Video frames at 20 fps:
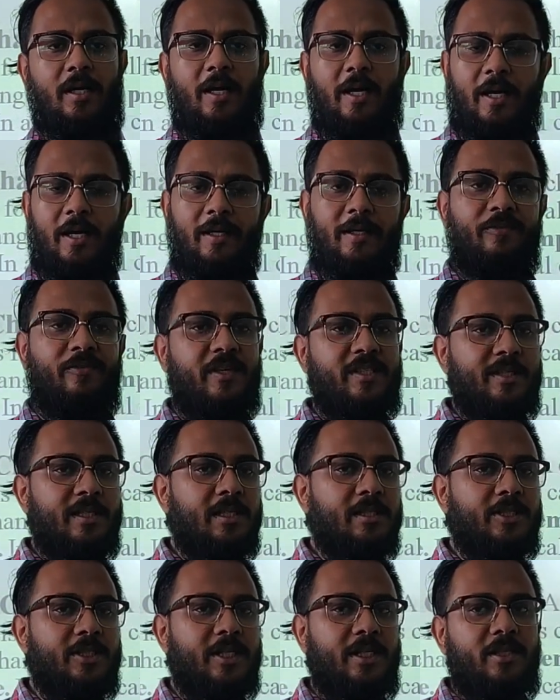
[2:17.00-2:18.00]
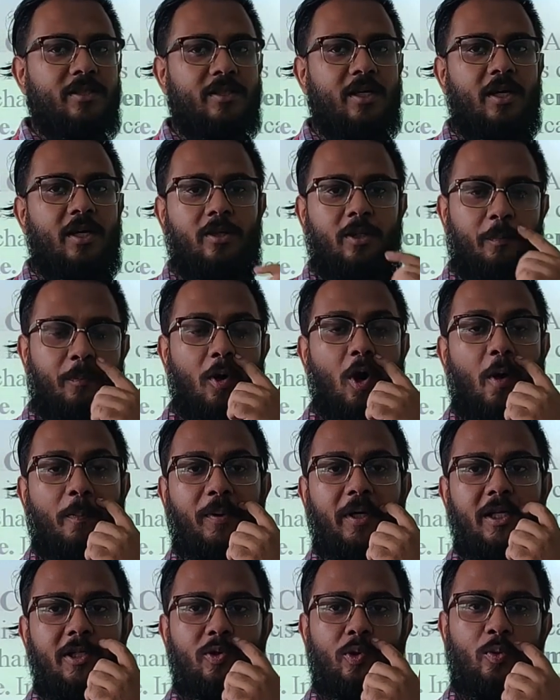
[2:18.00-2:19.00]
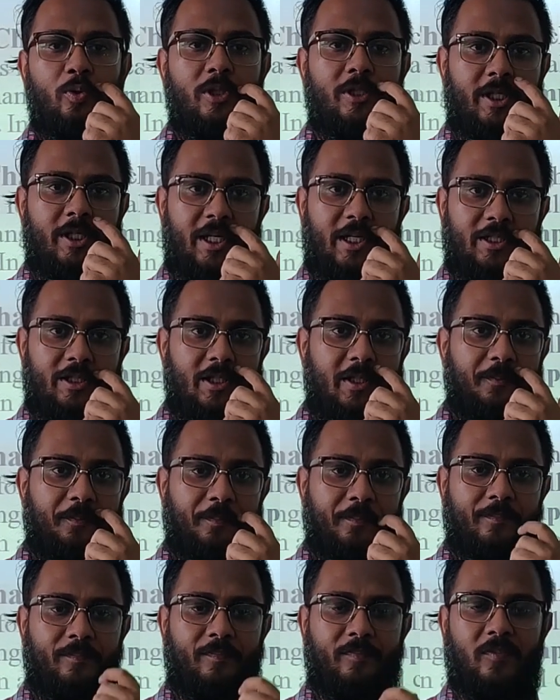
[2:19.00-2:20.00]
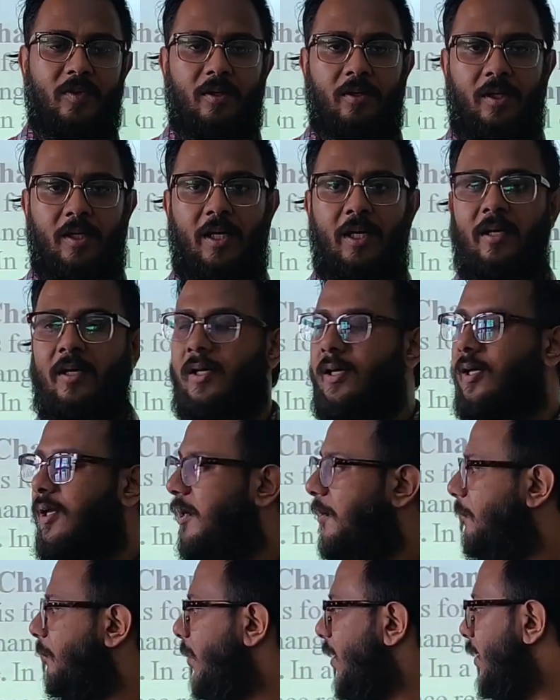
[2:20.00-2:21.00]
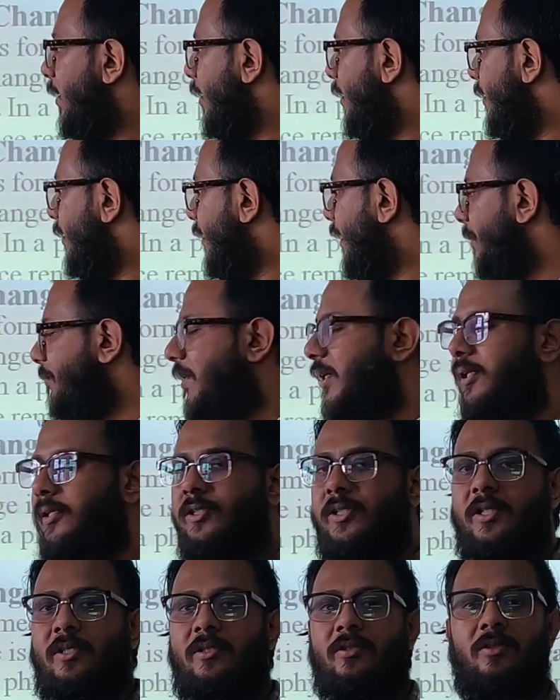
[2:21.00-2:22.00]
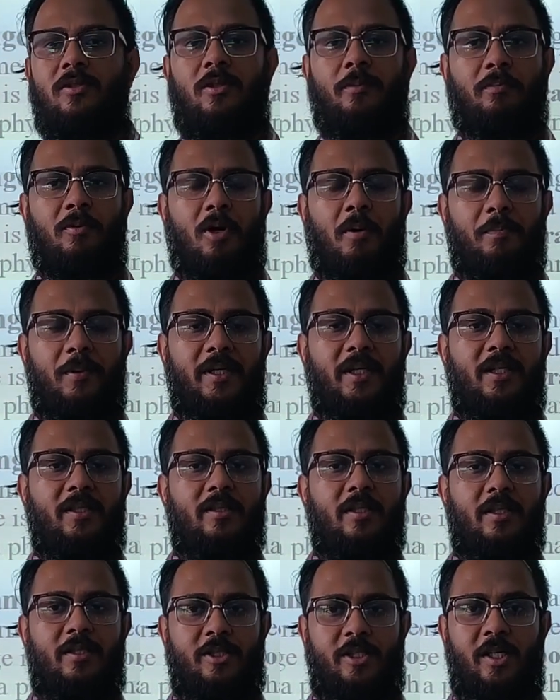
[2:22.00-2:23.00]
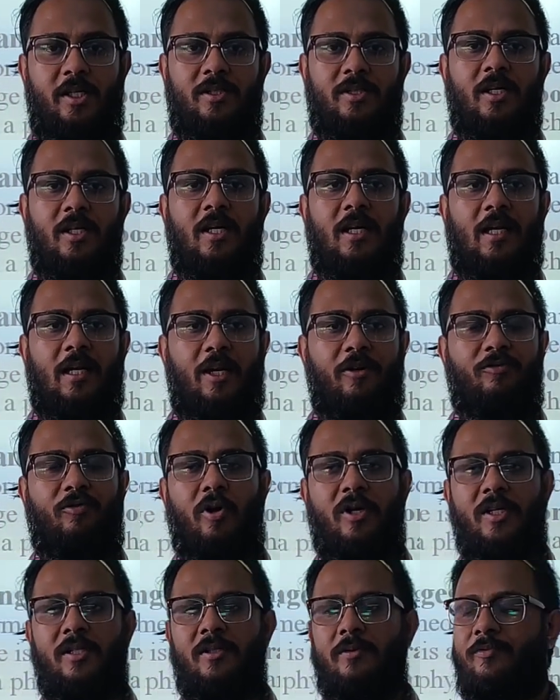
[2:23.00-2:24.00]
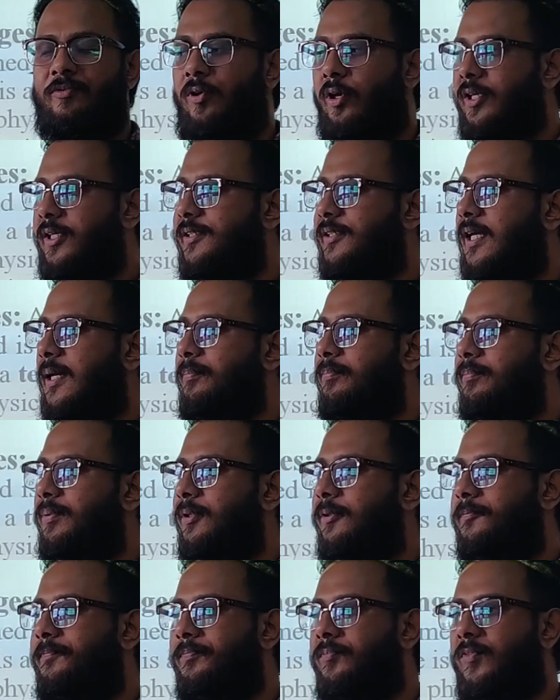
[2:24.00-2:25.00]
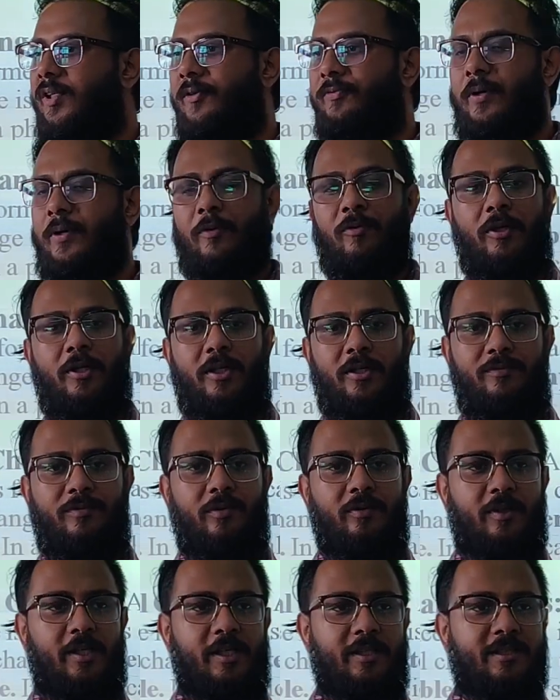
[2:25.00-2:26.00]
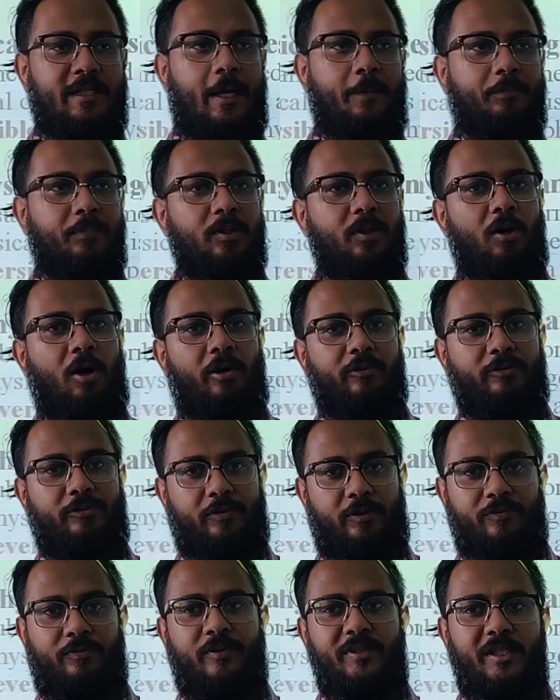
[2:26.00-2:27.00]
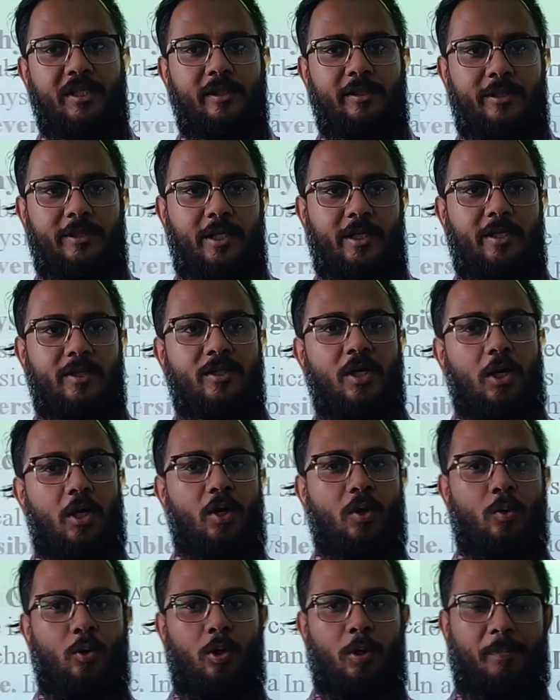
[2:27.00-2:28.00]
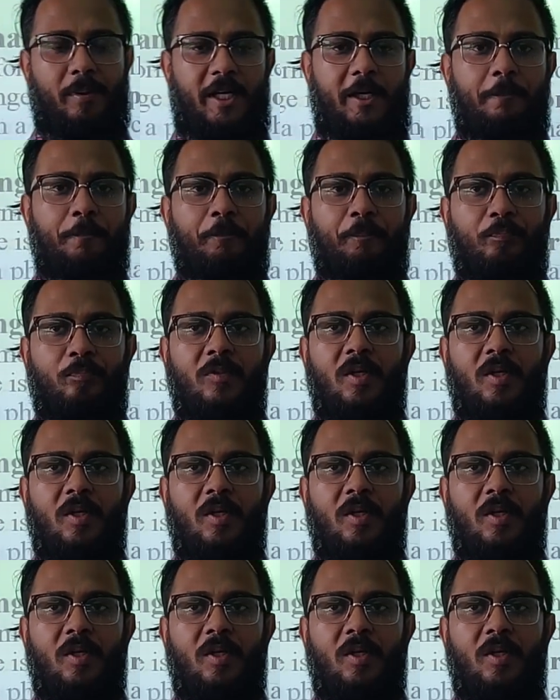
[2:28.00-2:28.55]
In physical change, the properties don't change. Okay? But in chemical change, the properties change. Like for example, if I were to give you an example of physical change, would be